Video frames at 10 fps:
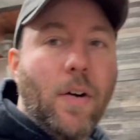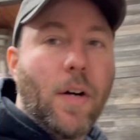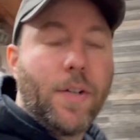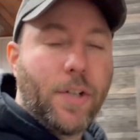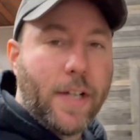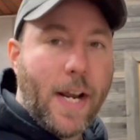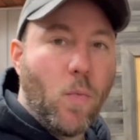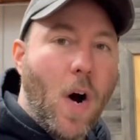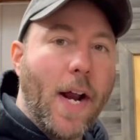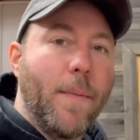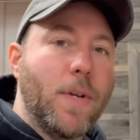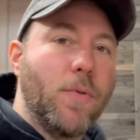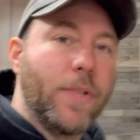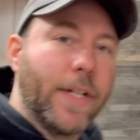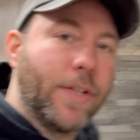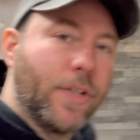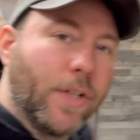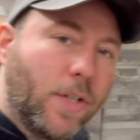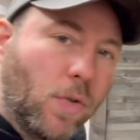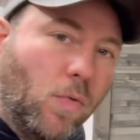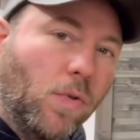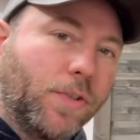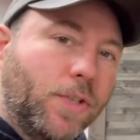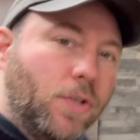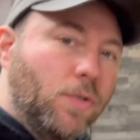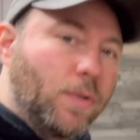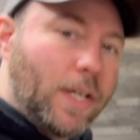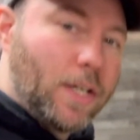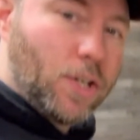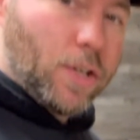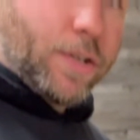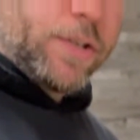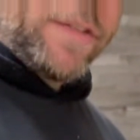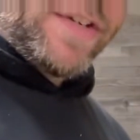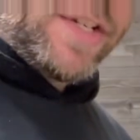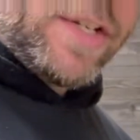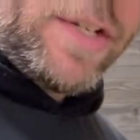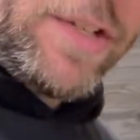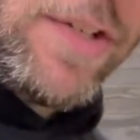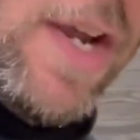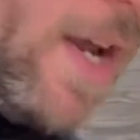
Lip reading: understand why I'm using certain tools to condition the surfaces.